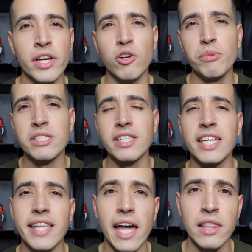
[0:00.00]
And you'll be
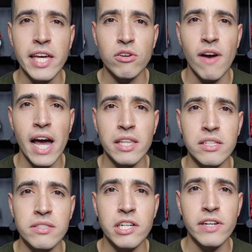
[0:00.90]
seeing that later on in the
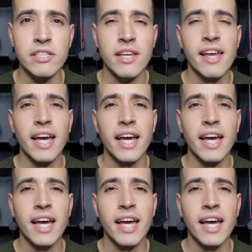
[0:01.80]
series